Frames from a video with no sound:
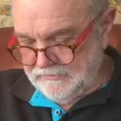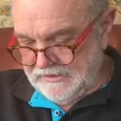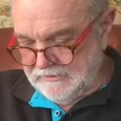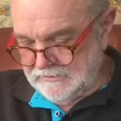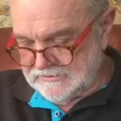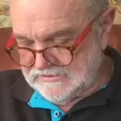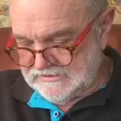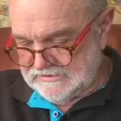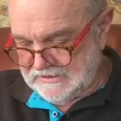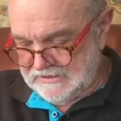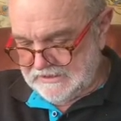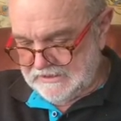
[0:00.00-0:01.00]
Reynolds,
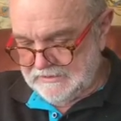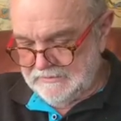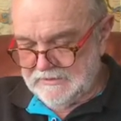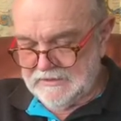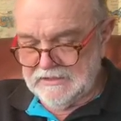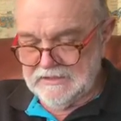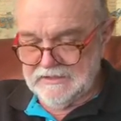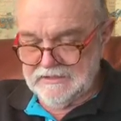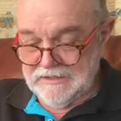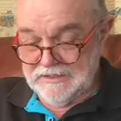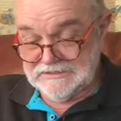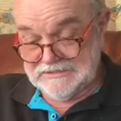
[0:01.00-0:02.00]

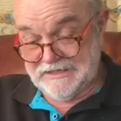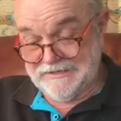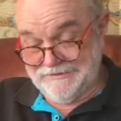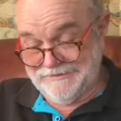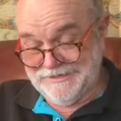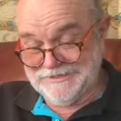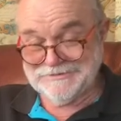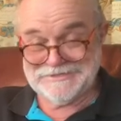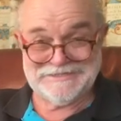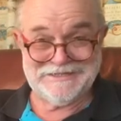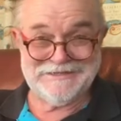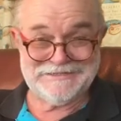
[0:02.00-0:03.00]
he said,
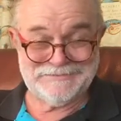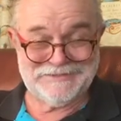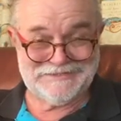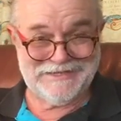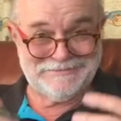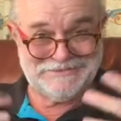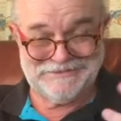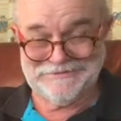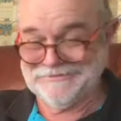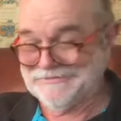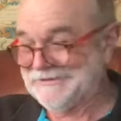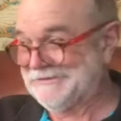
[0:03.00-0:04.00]
interesting this perception
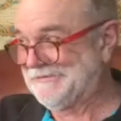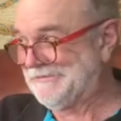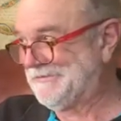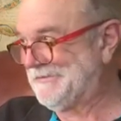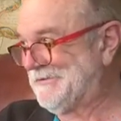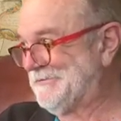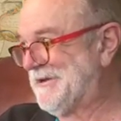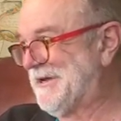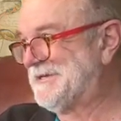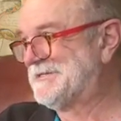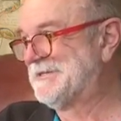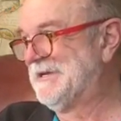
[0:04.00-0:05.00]
of the
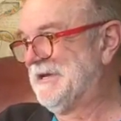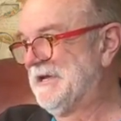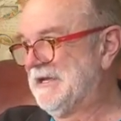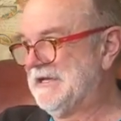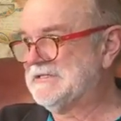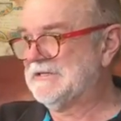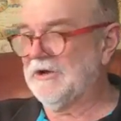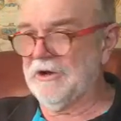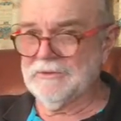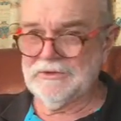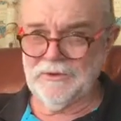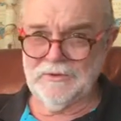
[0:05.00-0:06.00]
race. He said,
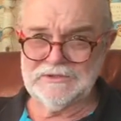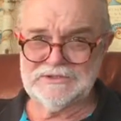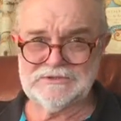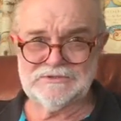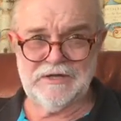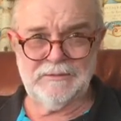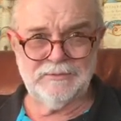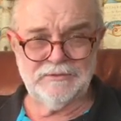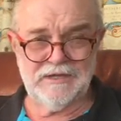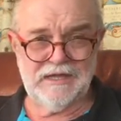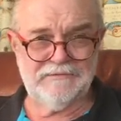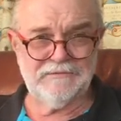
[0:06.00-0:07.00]
oh, with all this trouble
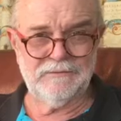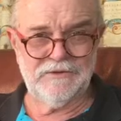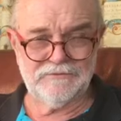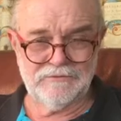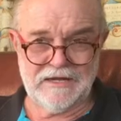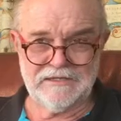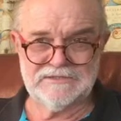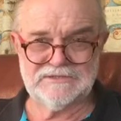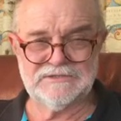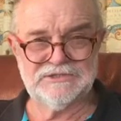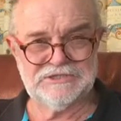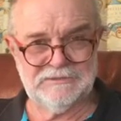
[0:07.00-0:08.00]
you're having with rudders
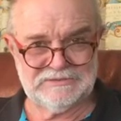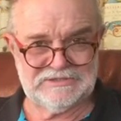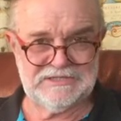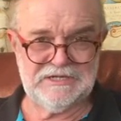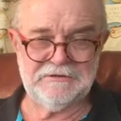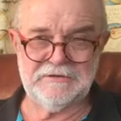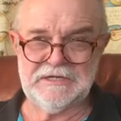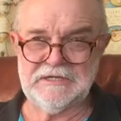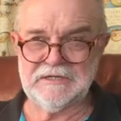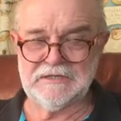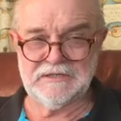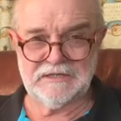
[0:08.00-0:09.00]
and ship steering
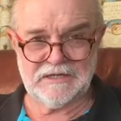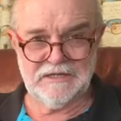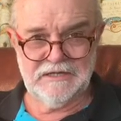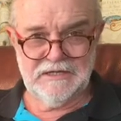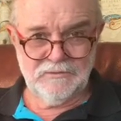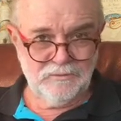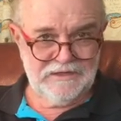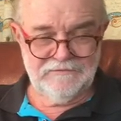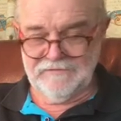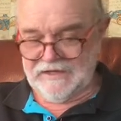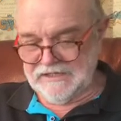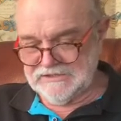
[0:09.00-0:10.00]
and wind
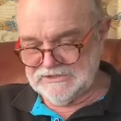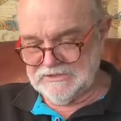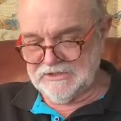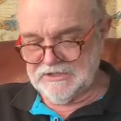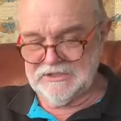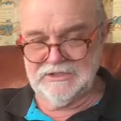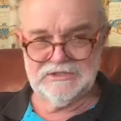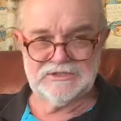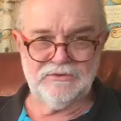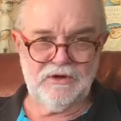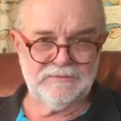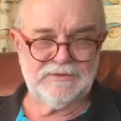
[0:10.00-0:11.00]
vanes, you know, can you
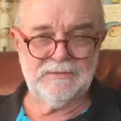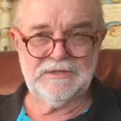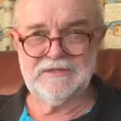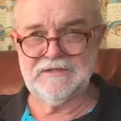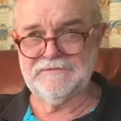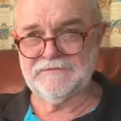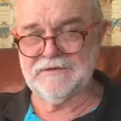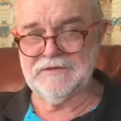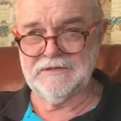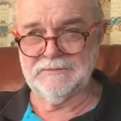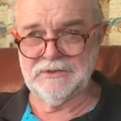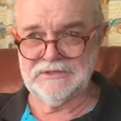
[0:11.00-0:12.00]
describe to me the different
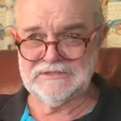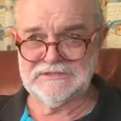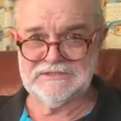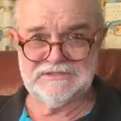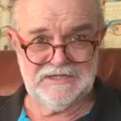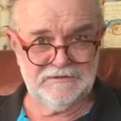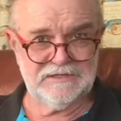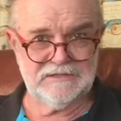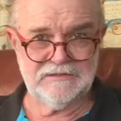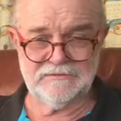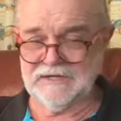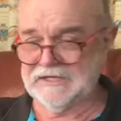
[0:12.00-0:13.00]
emergency steering
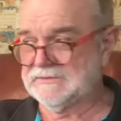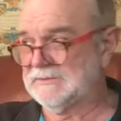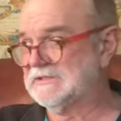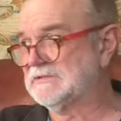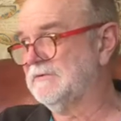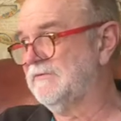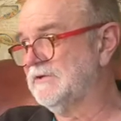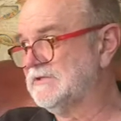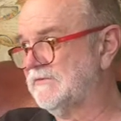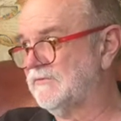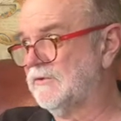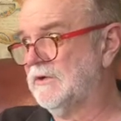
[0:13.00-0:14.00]
arrangements? Well,
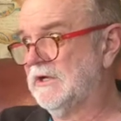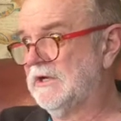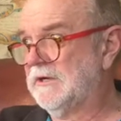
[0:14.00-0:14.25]
first of all,